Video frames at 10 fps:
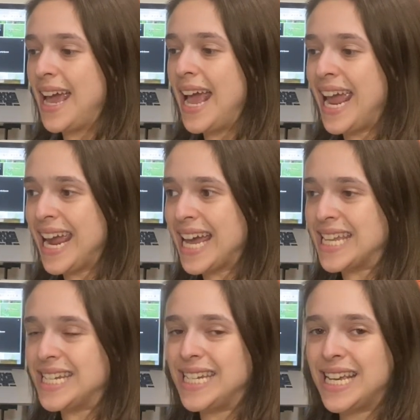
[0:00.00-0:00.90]

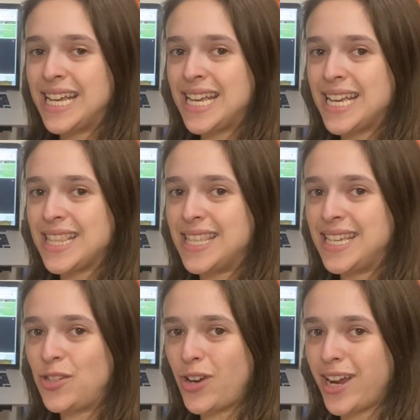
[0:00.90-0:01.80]
And
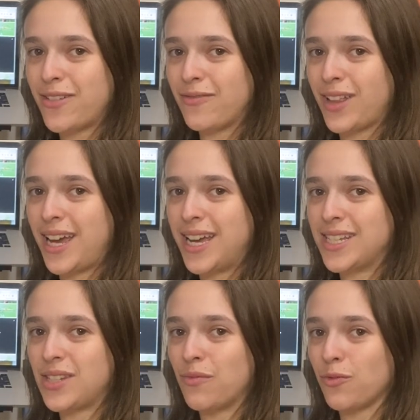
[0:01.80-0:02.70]
this dragonfly has
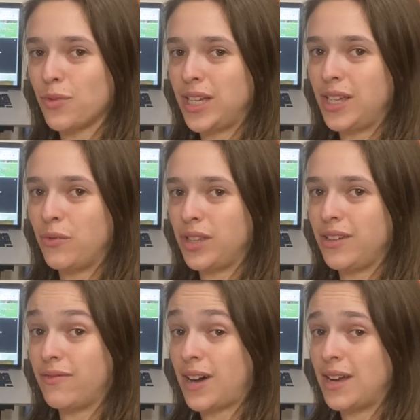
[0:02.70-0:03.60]
some really, really
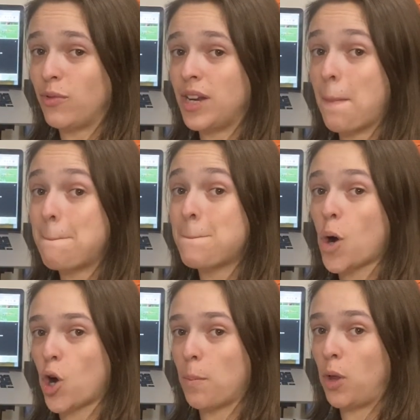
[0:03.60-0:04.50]
vibrant
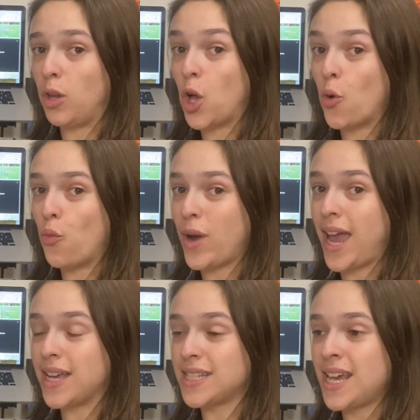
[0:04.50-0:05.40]
purple
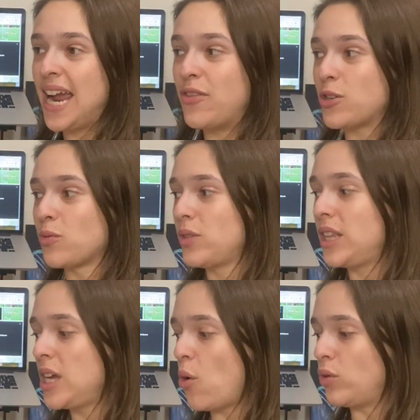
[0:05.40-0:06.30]
wings. And there's
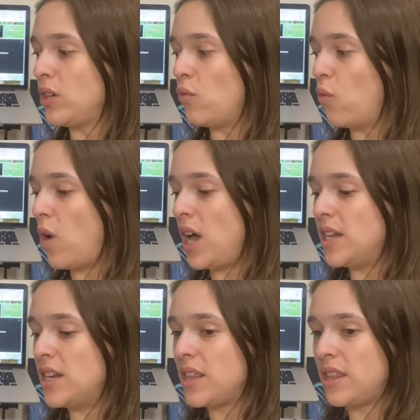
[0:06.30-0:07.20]
really only
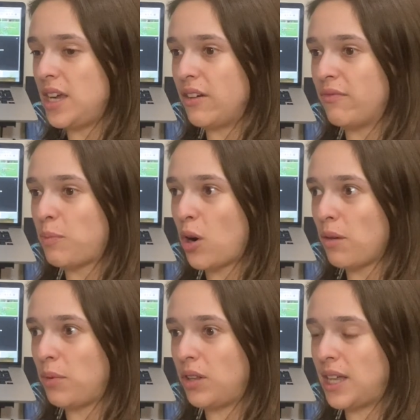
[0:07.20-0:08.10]
one thing of
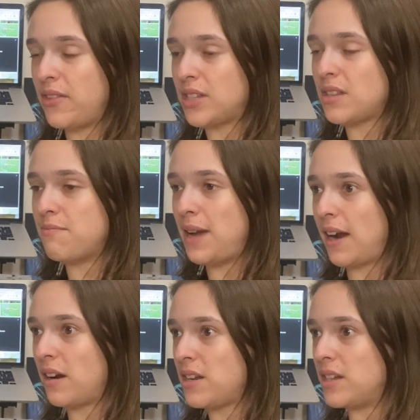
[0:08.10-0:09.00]
purple, and that's the
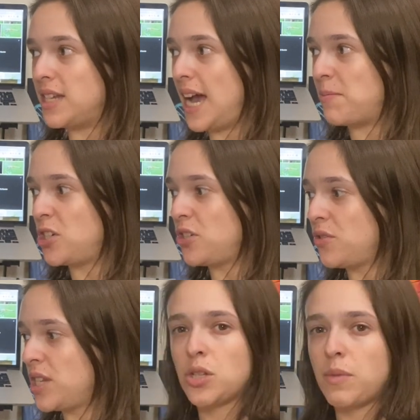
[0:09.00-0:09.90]
background of the tap
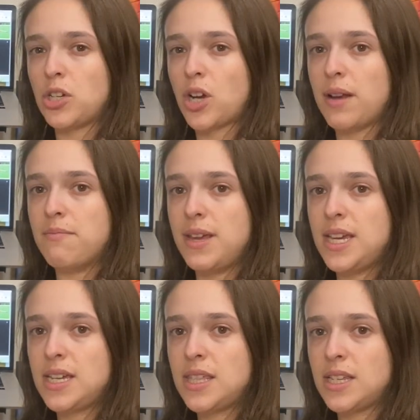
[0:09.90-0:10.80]
shoes. So I'm gonna try and
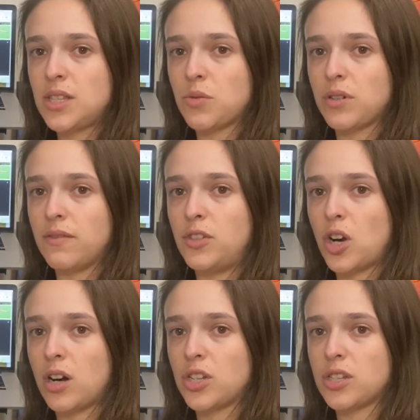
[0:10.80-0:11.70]
make this sort of
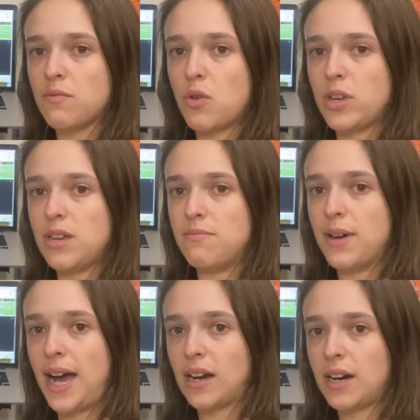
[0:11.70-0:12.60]
dark, smoky
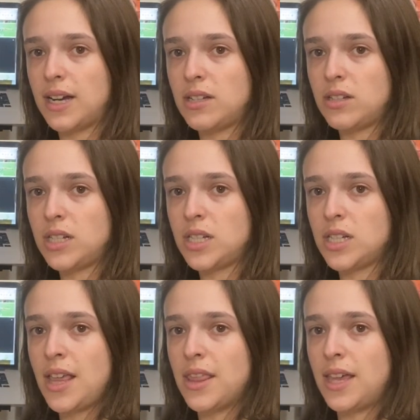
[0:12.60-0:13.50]
background.
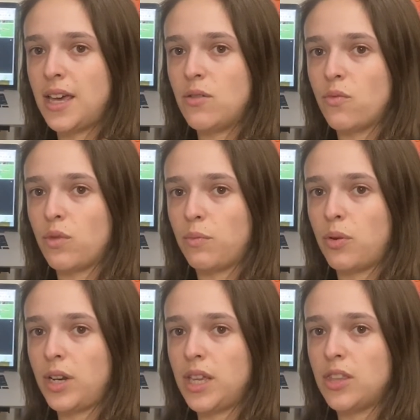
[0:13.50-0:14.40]
Then we'll
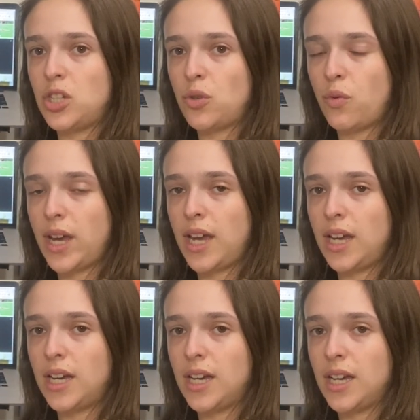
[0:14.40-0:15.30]
put in the
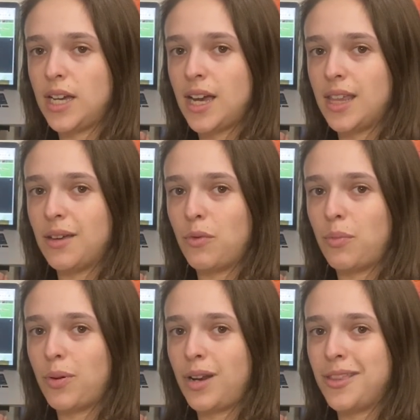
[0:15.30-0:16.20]
twig, and then we'll
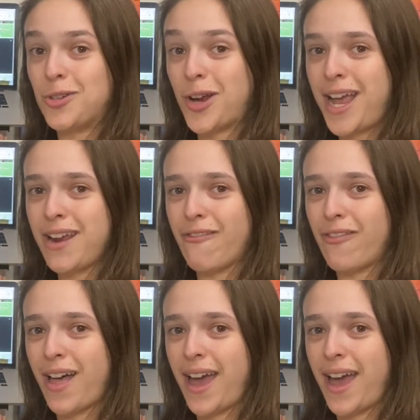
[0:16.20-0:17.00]
put in the dragonfly.